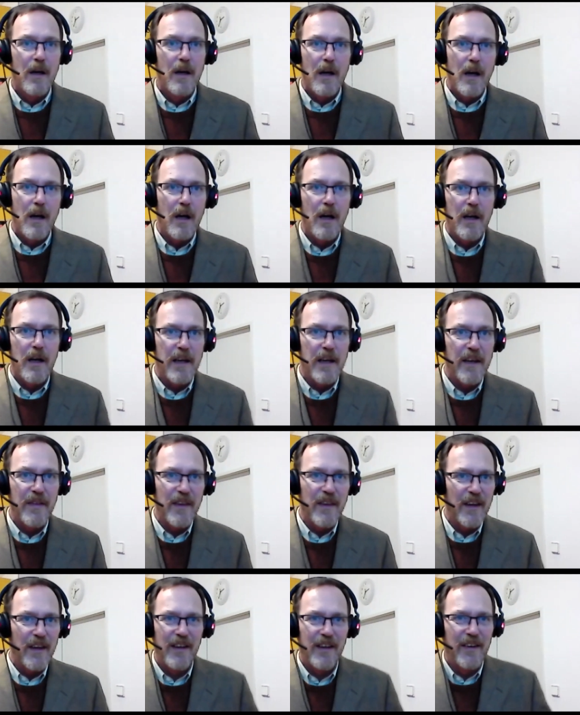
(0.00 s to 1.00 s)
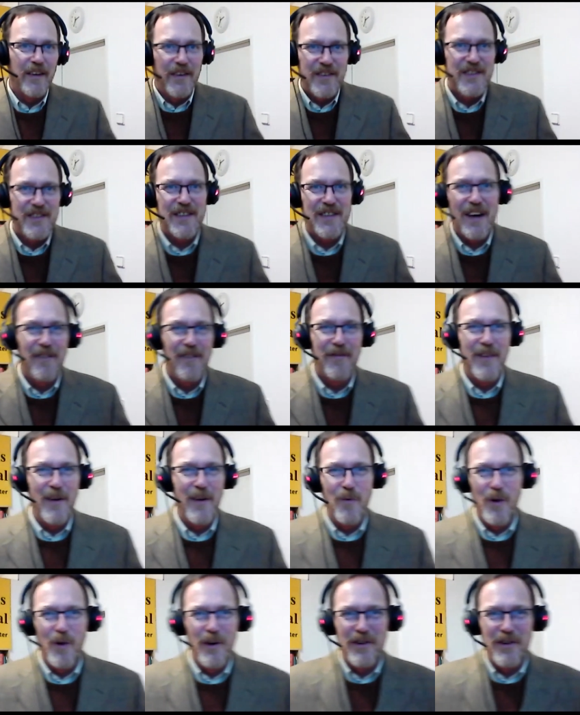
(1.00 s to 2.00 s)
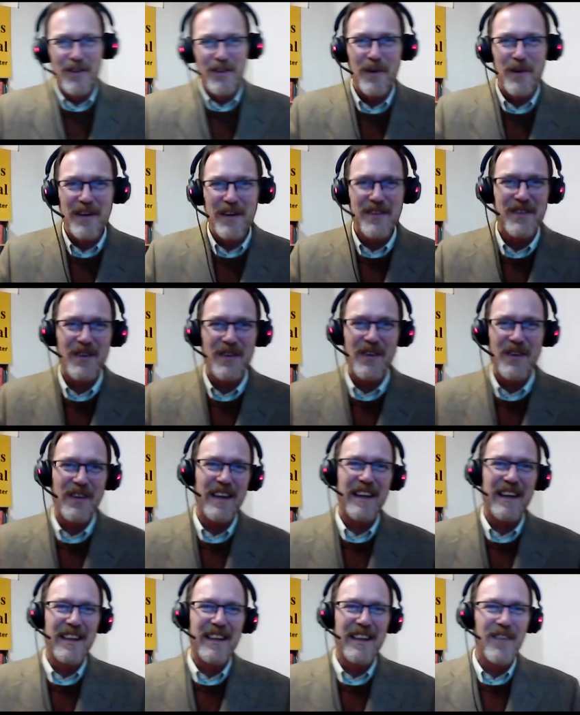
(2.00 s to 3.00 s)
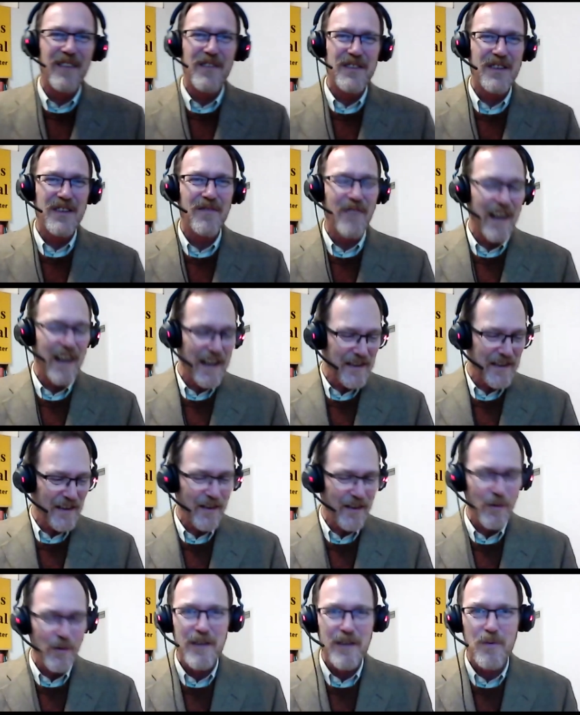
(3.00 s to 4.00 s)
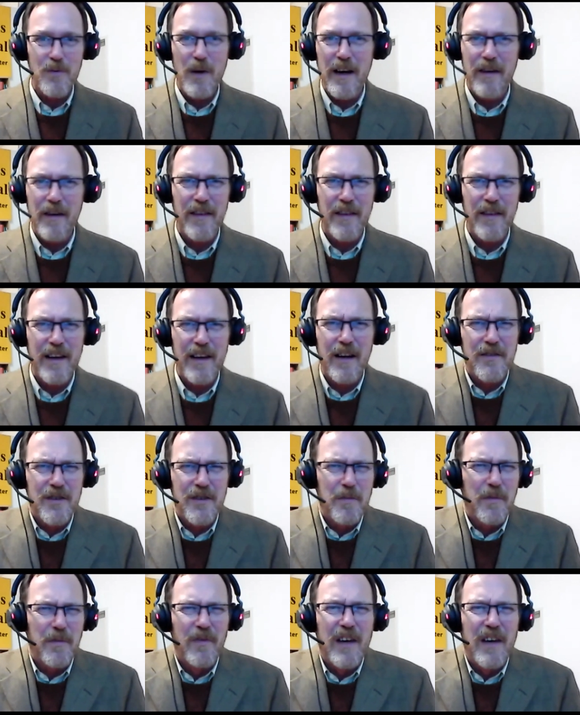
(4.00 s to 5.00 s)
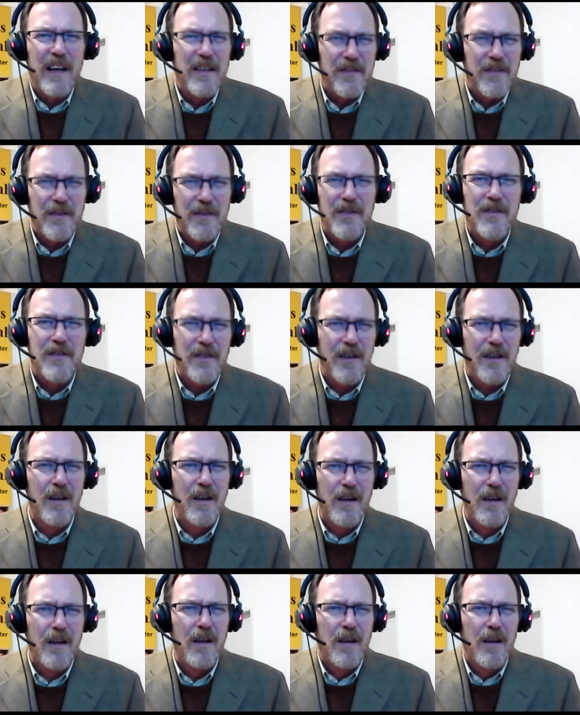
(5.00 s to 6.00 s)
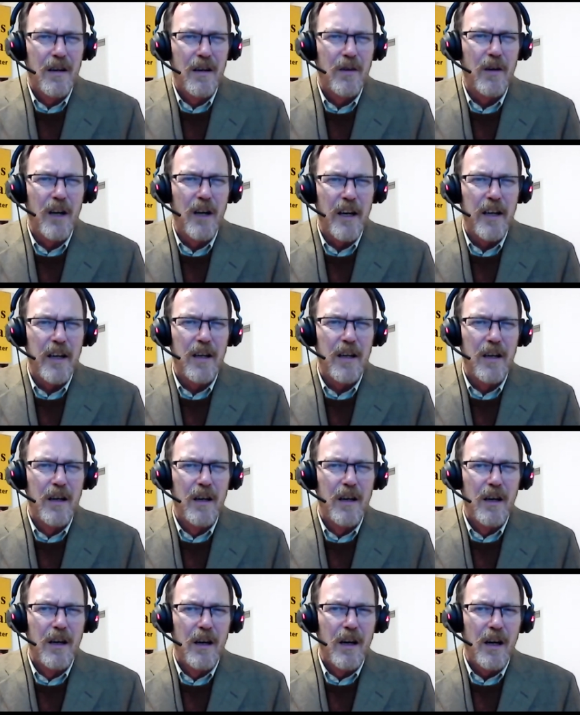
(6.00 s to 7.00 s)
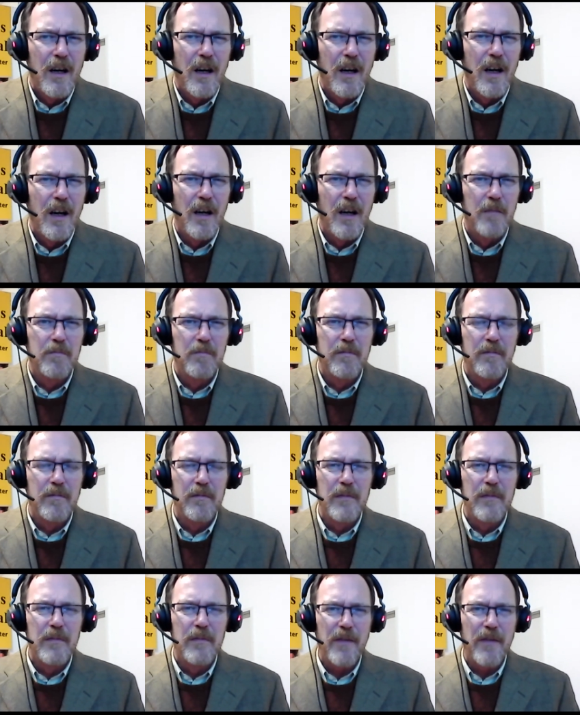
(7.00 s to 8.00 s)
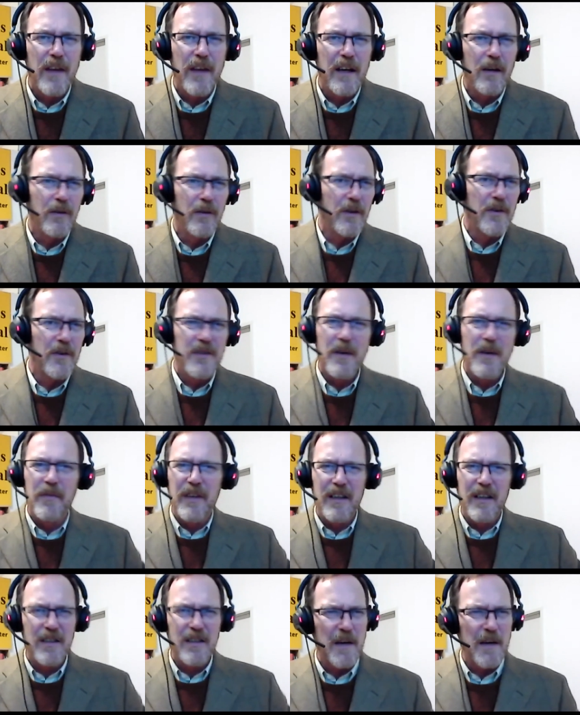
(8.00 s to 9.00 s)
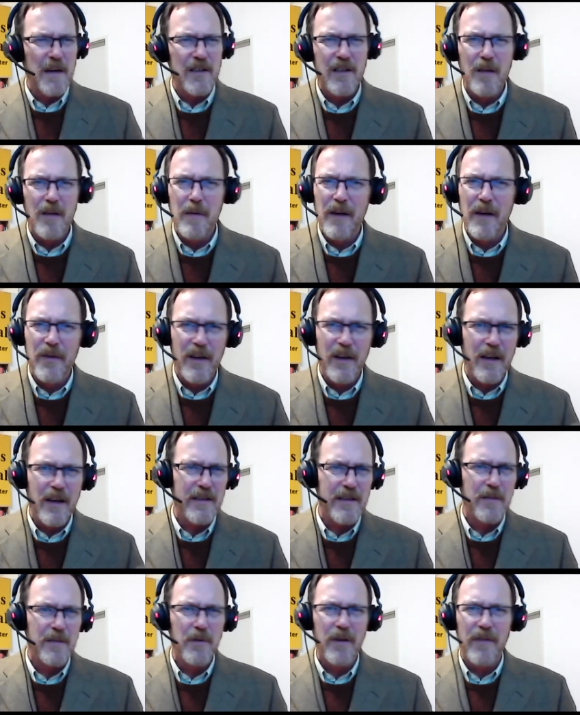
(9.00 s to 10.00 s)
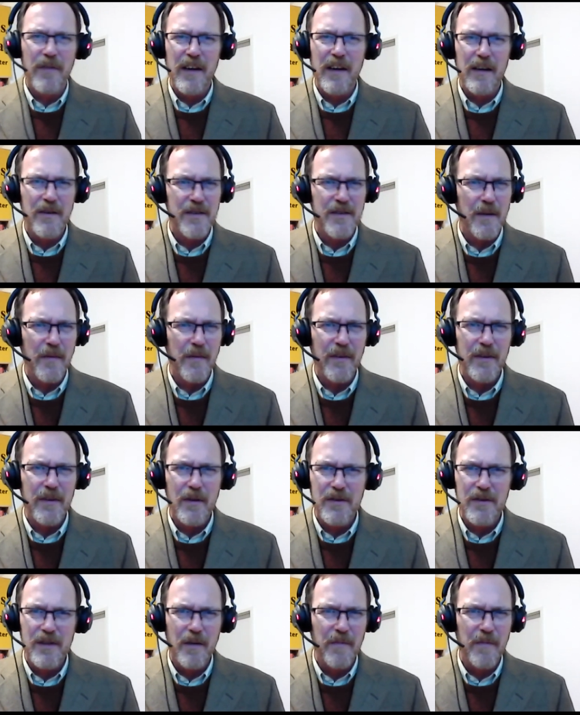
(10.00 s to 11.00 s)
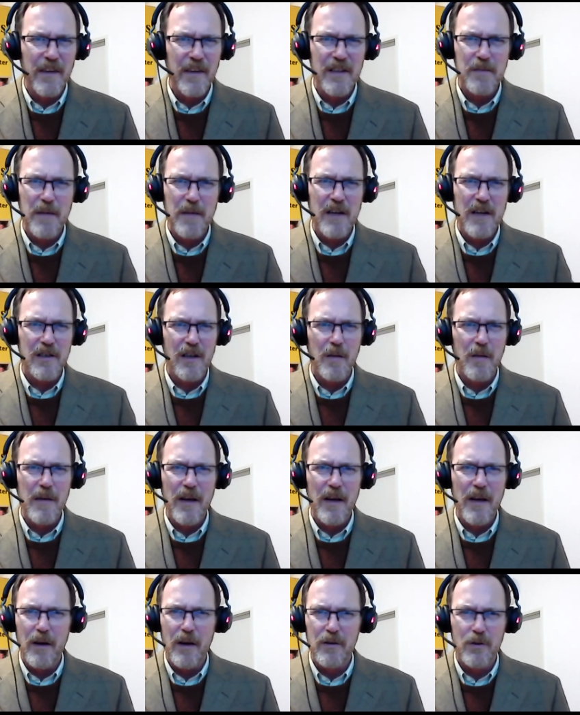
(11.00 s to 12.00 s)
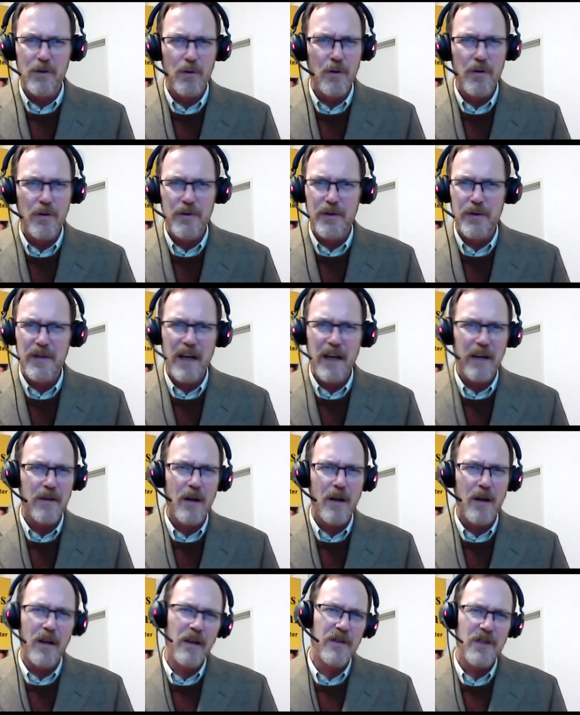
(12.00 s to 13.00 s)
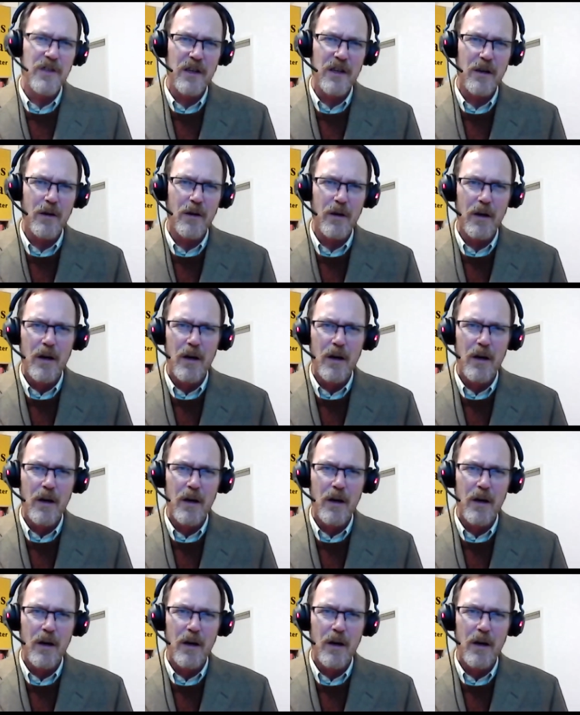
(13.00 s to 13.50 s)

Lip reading: in the stuff that we're doing so that they can give us advice. Otherwise, why are they our supervisors, right? If they don't know something special about the customer, if they don't know something special about our tools or technology or